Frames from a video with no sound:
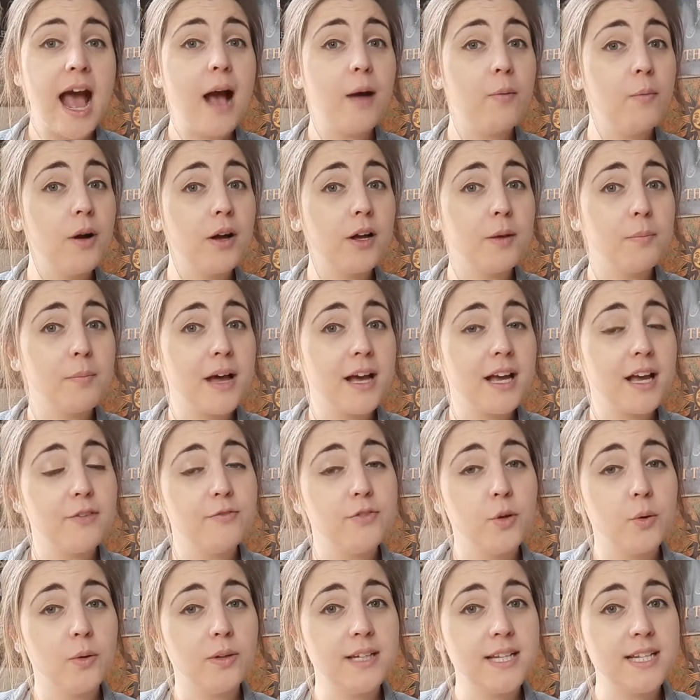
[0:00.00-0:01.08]
and welcome back if
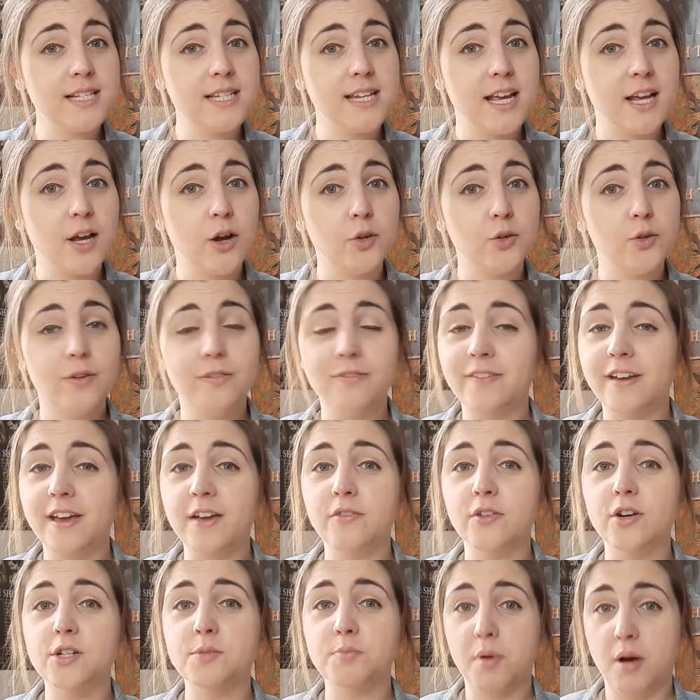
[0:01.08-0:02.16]
you're listening on your
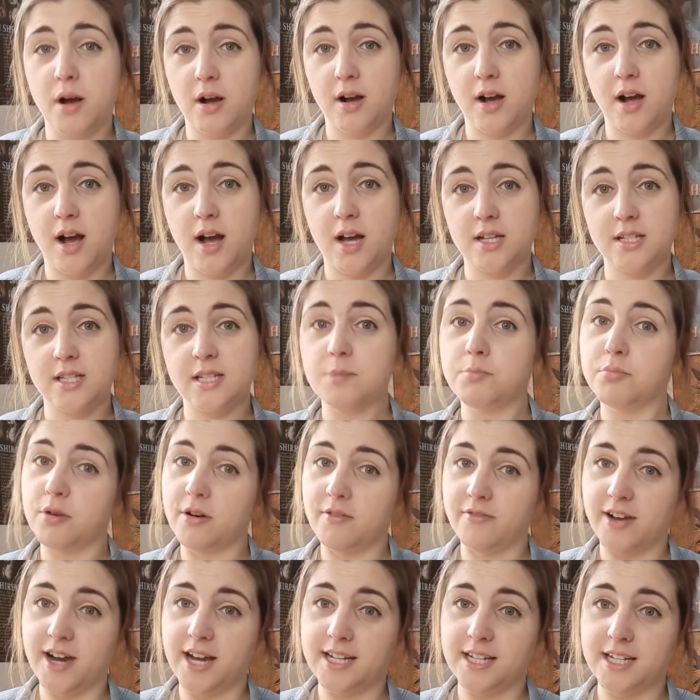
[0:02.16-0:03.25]
favorite podcast
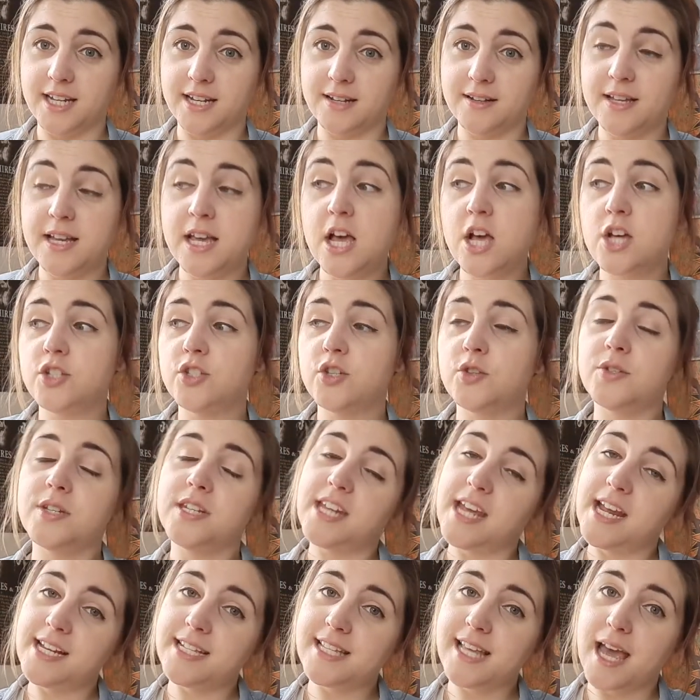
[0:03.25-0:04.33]
provider. So
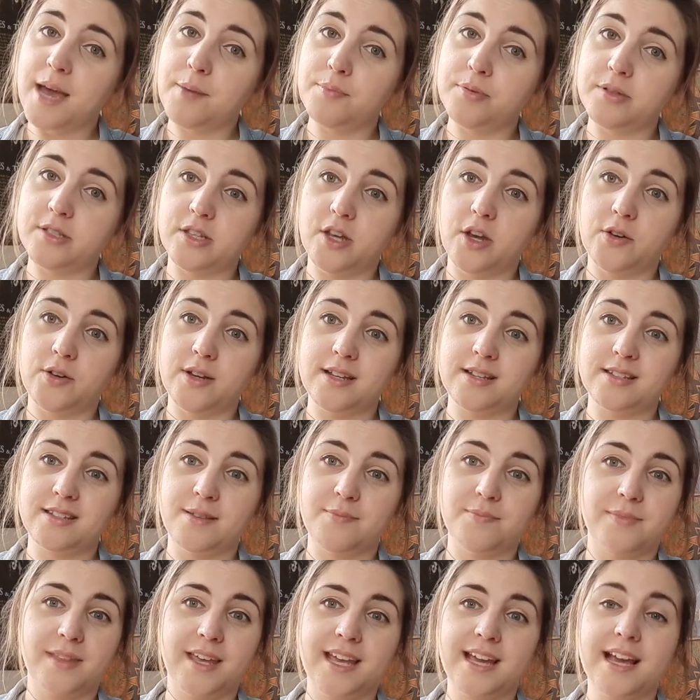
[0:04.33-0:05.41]
today's episode is
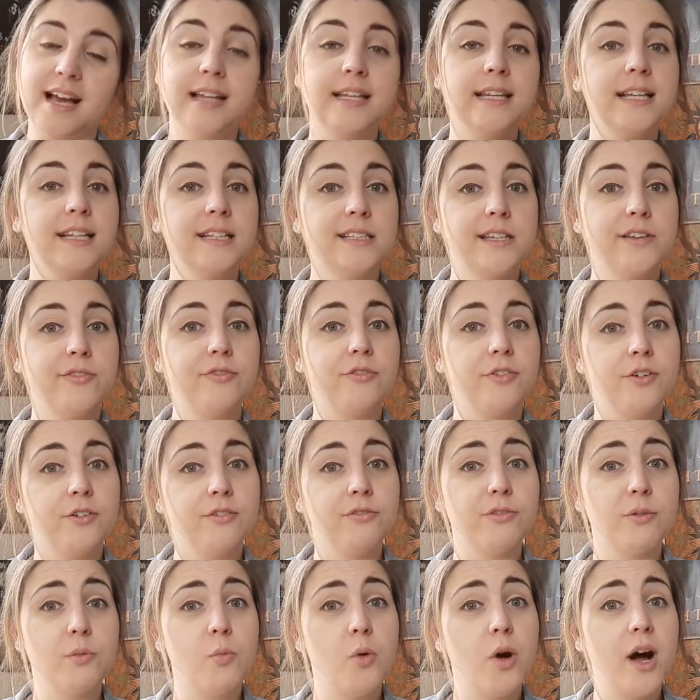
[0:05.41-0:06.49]
something a little different
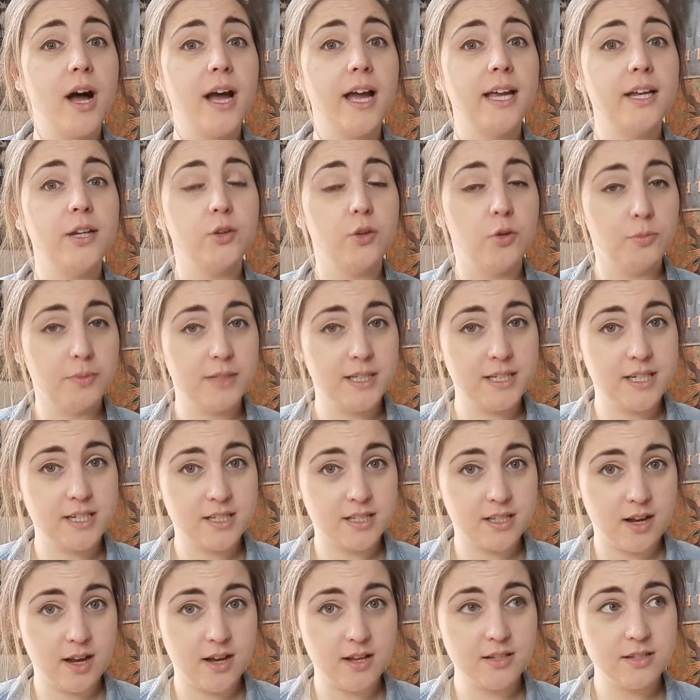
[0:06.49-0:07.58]
from what I normally
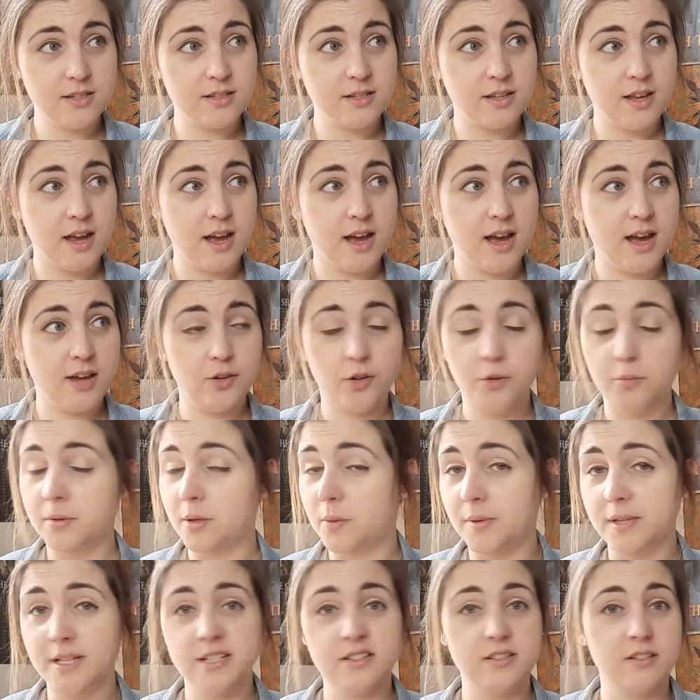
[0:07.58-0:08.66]
discuss. Normally
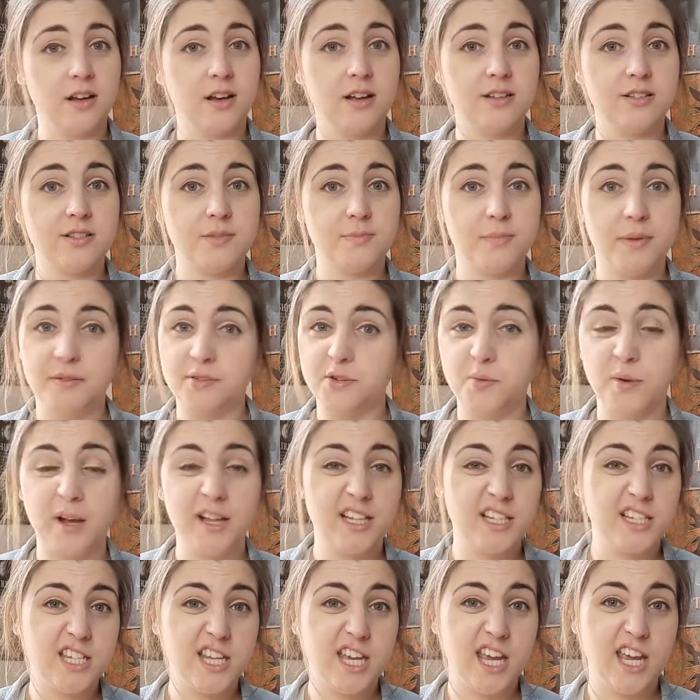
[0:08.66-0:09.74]
we discuss
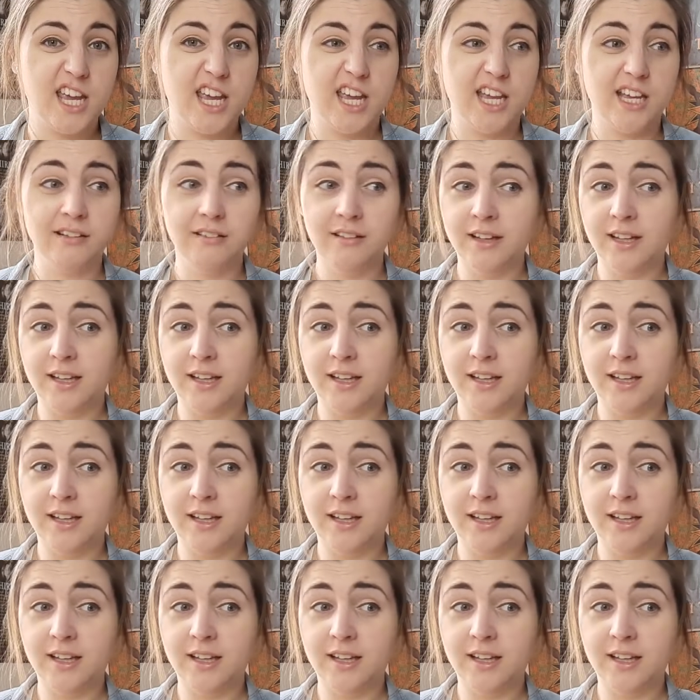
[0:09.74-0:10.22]
spirituality,